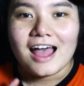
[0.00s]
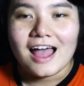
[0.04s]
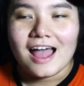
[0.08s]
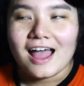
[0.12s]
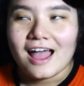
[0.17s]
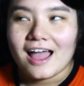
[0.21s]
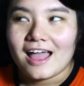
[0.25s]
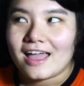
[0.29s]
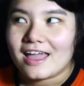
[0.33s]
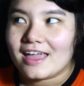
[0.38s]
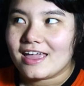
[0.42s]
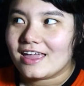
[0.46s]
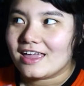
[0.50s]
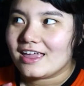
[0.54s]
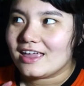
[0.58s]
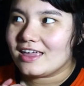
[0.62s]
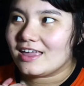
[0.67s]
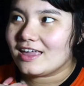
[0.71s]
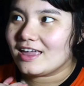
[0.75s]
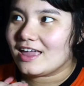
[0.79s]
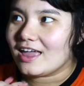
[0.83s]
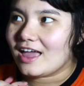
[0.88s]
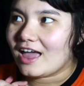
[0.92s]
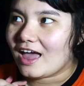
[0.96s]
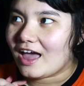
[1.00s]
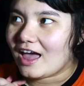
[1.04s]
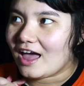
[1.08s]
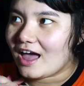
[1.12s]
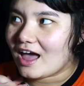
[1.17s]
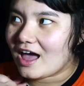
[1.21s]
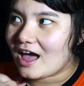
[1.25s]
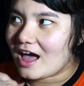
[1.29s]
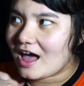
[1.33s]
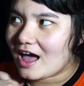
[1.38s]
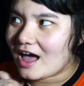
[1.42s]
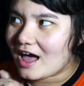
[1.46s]
I
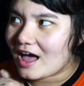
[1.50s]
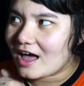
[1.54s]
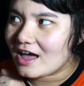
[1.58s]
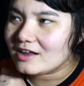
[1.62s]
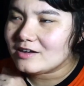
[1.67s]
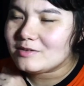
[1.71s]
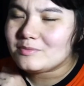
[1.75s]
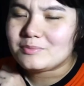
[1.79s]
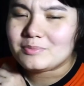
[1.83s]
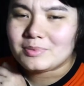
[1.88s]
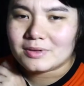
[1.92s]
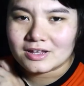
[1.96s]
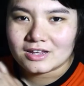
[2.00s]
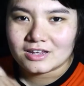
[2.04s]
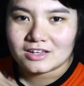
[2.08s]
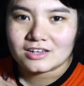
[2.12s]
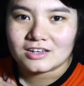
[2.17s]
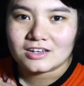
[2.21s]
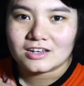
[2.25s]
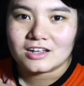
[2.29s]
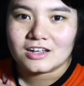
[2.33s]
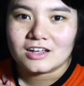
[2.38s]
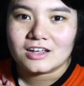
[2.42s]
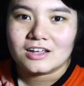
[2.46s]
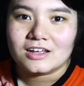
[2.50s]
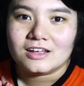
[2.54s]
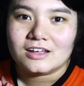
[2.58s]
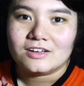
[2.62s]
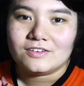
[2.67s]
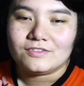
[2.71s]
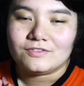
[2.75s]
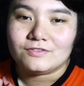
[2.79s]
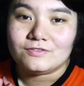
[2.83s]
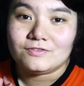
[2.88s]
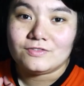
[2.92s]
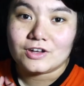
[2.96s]
had been
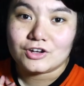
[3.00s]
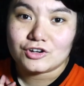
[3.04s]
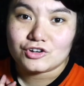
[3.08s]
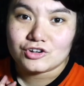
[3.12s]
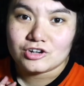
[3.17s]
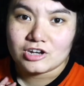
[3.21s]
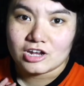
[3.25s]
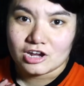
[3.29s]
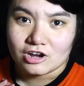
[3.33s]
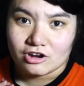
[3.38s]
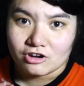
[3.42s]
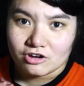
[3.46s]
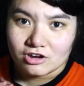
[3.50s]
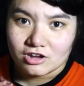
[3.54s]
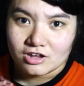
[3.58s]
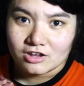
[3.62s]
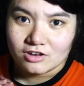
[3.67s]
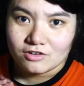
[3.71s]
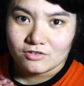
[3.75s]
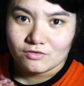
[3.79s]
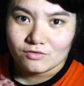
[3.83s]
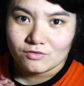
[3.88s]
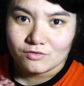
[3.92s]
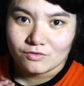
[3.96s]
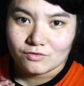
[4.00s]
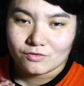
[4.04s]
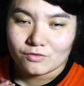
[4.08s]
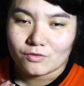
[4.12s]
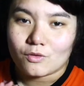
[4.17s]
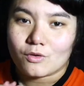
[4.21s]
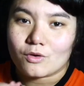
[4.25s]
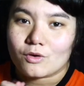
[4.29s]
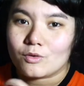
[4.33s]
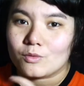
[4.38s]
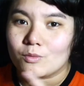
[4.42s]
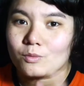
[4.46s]
vegetarian
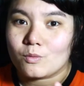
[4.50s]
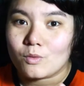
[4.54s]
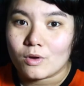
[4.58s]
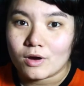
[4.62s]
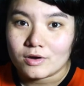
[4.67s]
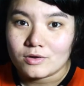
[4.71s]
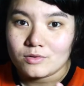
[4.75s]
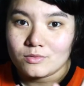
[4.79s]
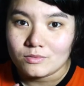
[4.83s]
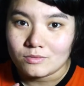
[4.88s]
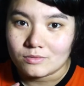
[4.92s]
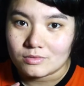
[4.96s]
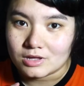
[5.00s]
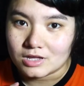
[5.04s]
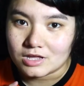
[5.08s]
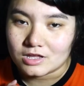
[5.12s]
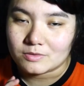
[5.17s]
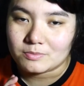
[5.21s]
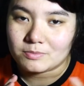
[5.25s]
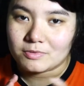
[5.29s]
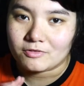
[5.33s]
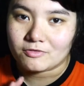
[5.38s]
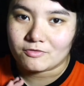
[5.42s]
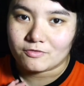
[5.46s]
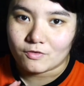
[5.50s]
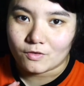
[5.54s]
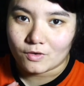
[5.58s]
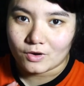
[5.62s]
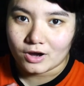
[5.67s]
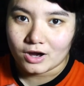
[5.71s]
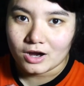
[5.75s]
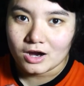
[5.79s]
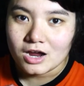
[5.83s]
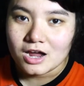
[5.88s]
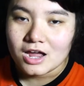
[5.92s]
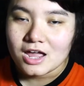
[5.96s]
for 1 week
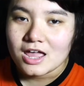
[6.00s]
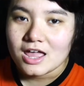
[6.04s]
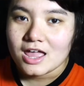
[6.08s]
before,